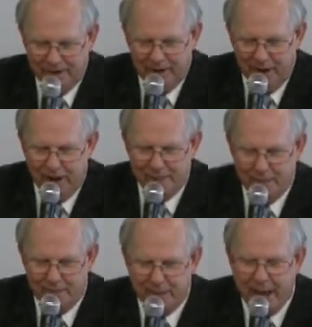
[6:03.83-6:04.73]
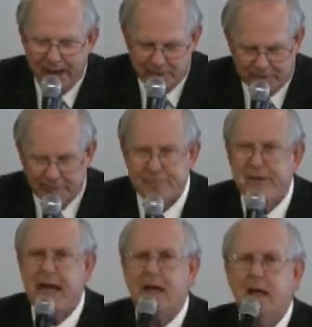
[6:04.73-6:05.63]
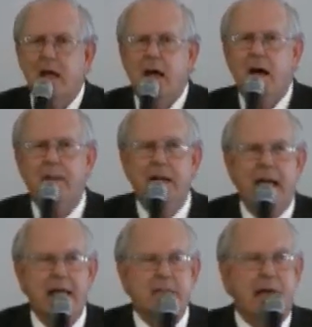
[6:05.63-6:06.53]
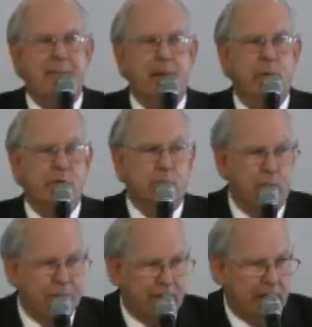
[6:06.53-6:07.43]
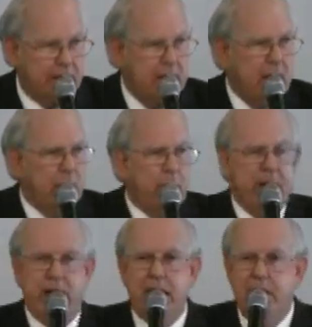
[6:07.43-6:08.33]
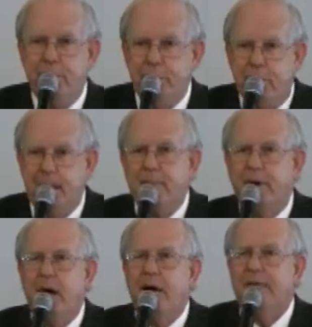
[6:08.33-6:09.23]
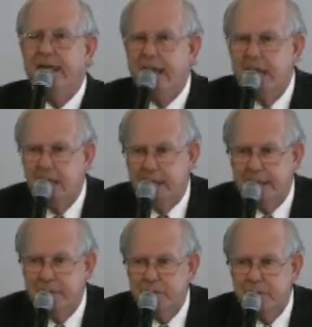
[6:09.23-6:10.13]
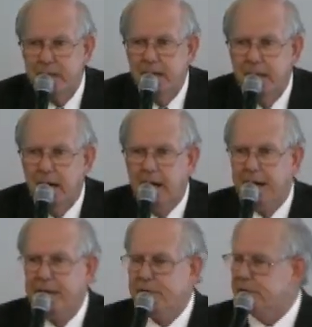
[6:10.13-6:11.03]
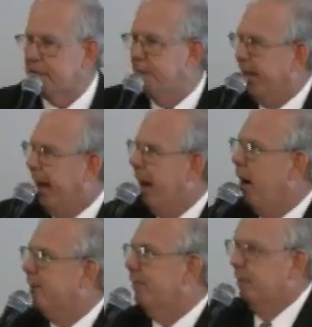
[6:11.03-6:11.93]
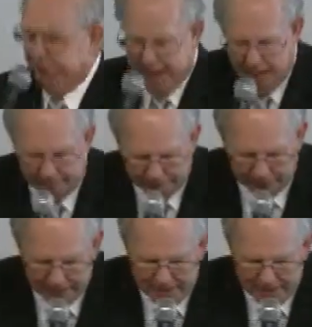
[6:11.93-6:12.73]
love your pastor. In fact, uh, the last time he was with us, we had a number of healings uh, in just a powerful, powerful